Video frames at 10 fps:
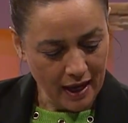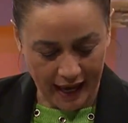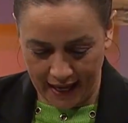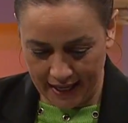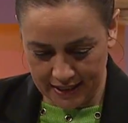
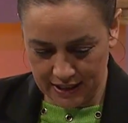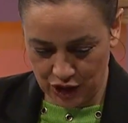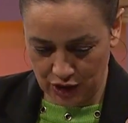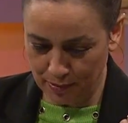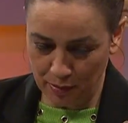and
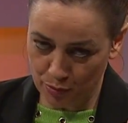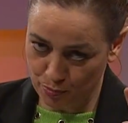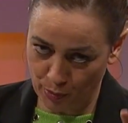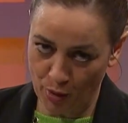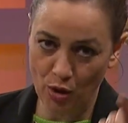she's being
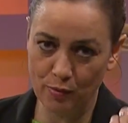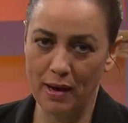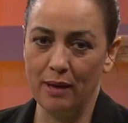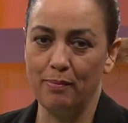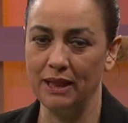provoked
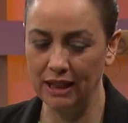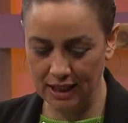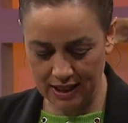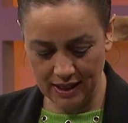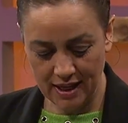by
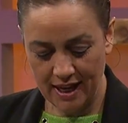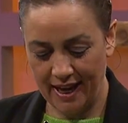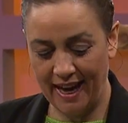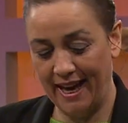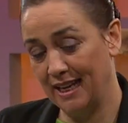Peninnah,
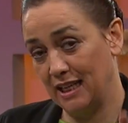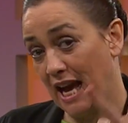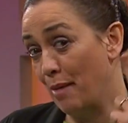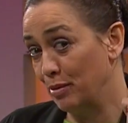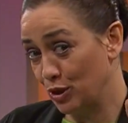and it
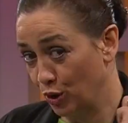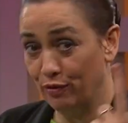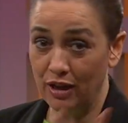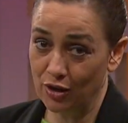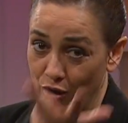happens
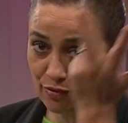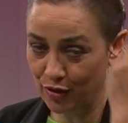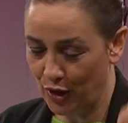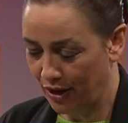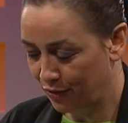over and
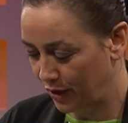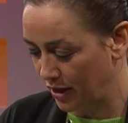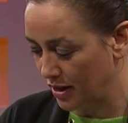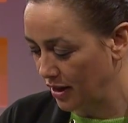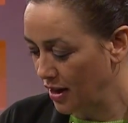over every
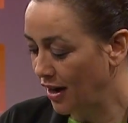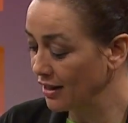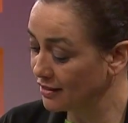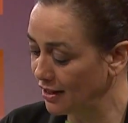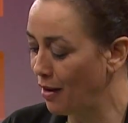year,
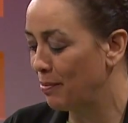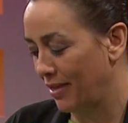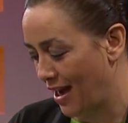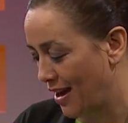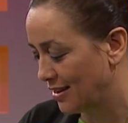on top of
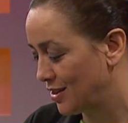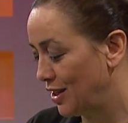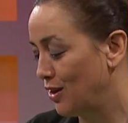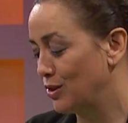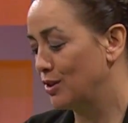that, she
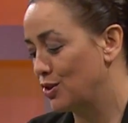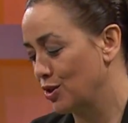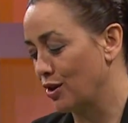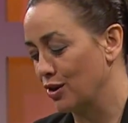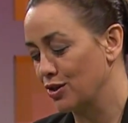goes to
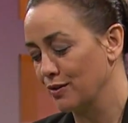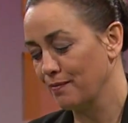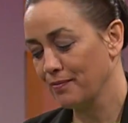church.